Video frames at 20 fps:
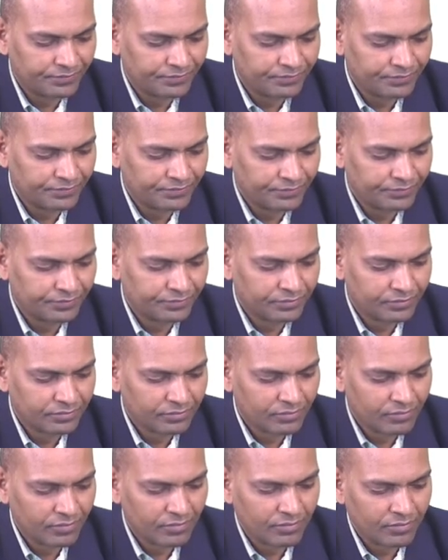
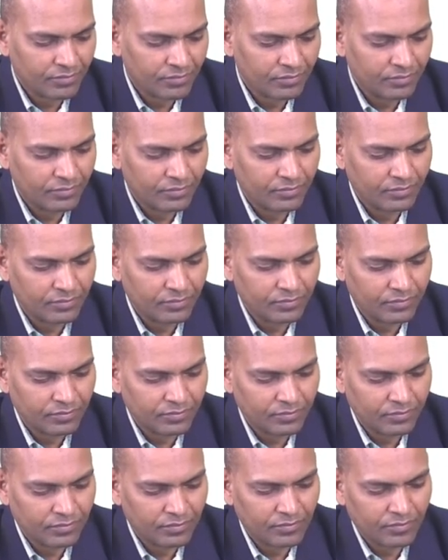
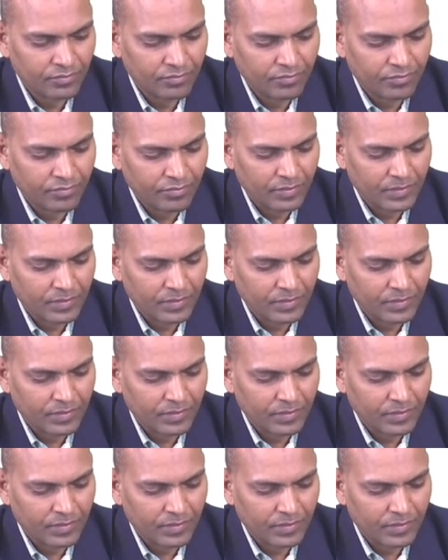[no speech]